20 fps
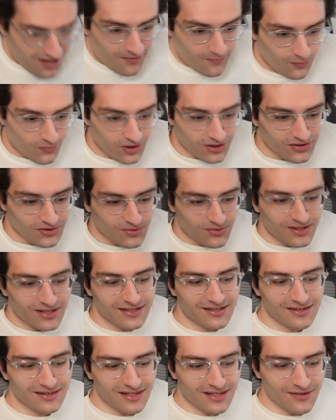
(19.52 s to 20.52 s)
we're
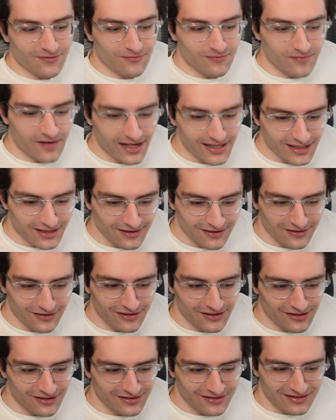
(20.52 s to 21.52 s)
doing the
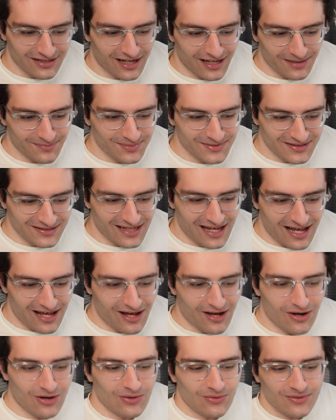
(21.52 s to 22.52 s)
regular types
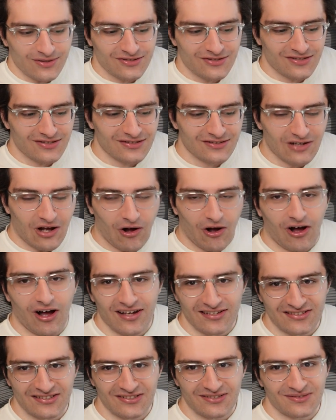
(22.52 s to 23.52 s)
now, which is
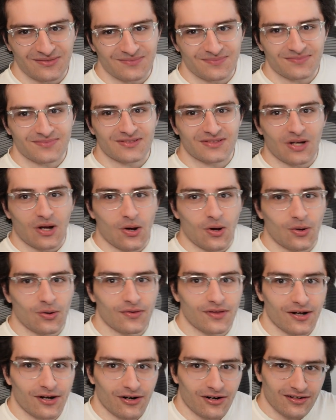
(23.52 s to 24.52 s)
awesome. So
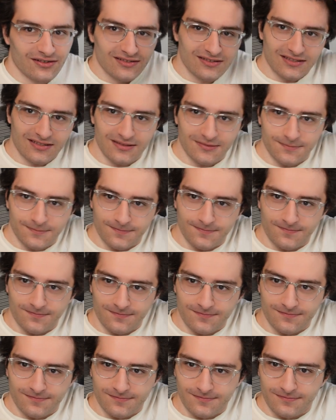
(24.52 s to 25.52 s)
there's
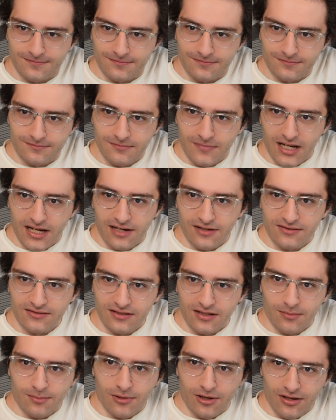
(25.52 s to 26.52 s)
my hair's
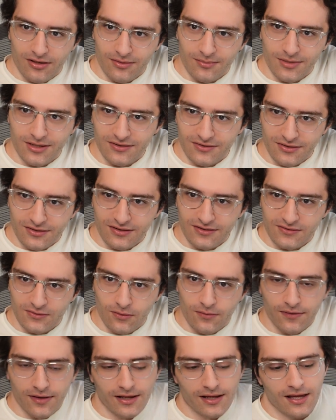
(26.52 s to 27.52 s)
gonna bother me during this whole
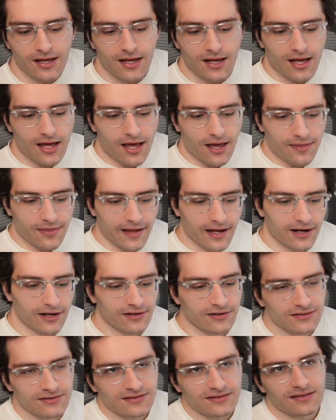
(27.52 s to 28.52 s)
thing.
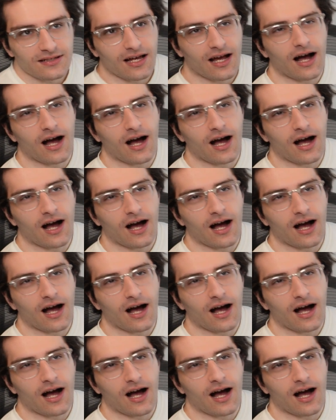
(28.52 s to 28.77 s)
There's